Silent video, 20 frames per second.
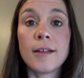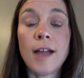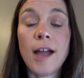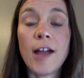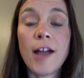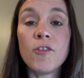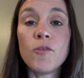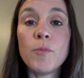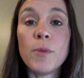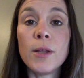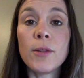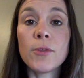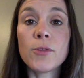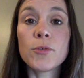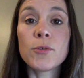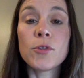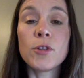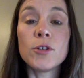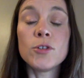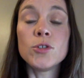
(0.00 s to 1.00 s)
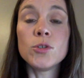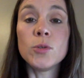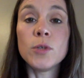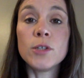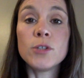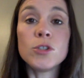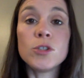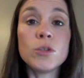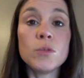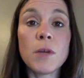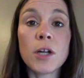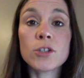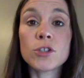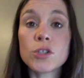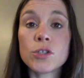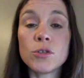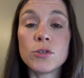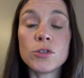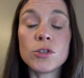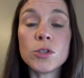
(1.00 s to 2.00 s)
I've been through the doing too much
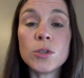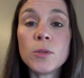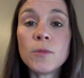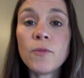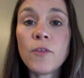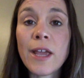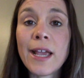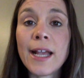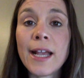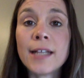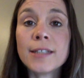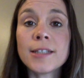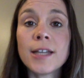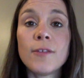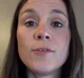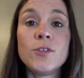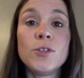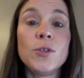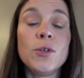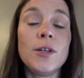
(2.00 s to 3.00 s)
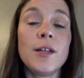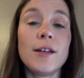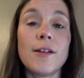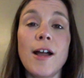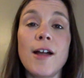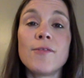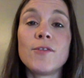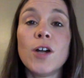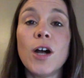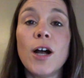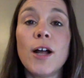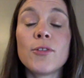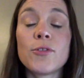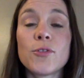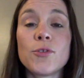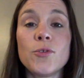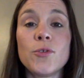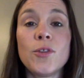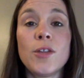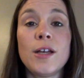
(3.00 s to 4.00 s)
too soon phase. I've gone
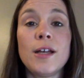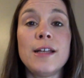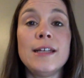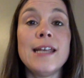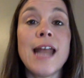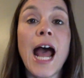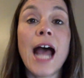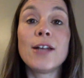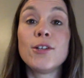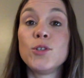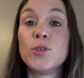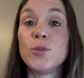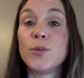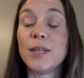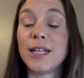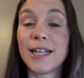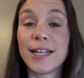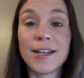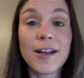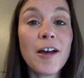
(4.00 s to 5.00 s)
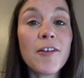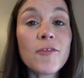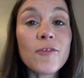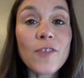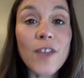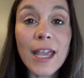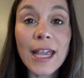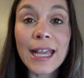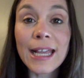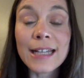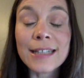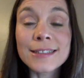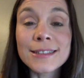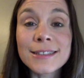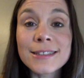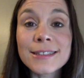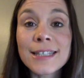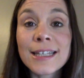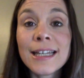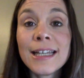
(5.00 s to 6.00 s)
through the not doing enough
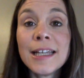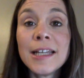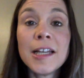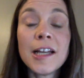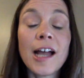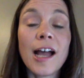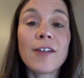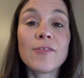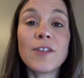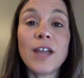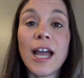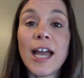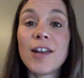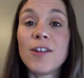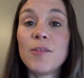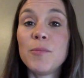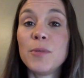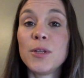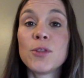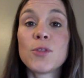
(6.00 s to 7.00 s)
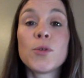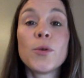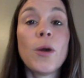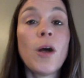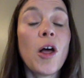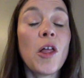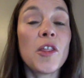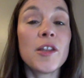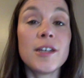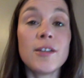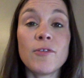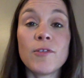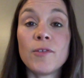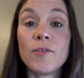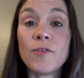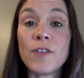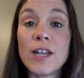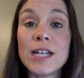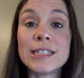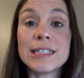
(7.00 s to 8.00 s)
phase. I've kind of been through all the
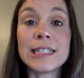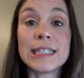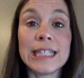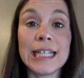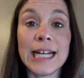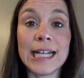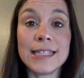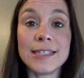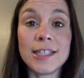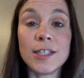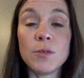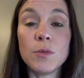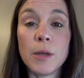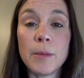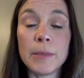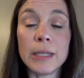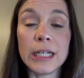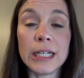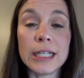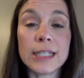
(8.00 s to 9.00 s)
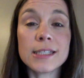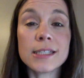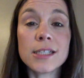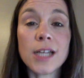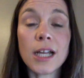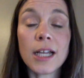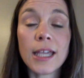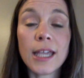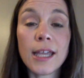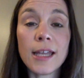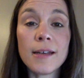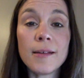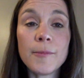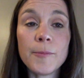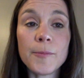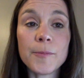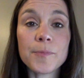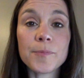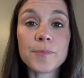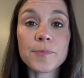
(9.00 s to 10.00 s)
different phases that I see women get stuck in,
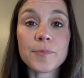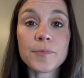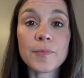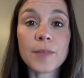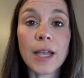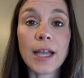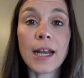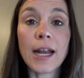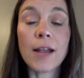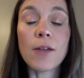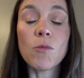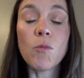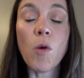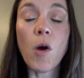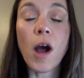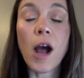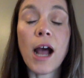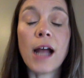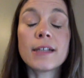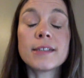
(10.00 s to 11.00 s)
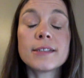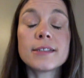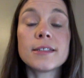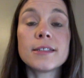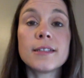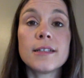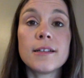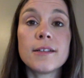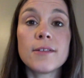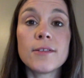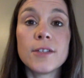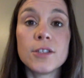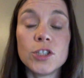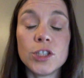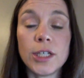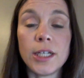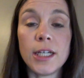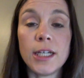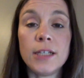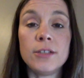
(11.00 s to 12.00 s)
and I want the
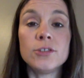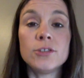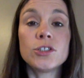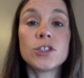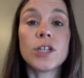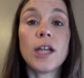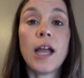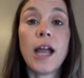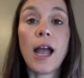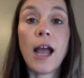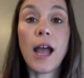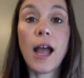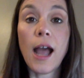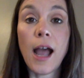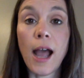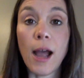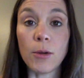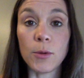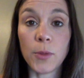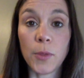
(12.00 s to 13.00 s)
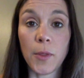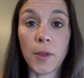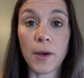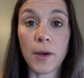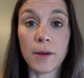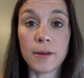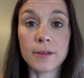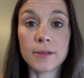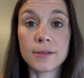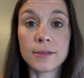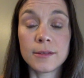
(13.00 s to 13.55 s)
change out there.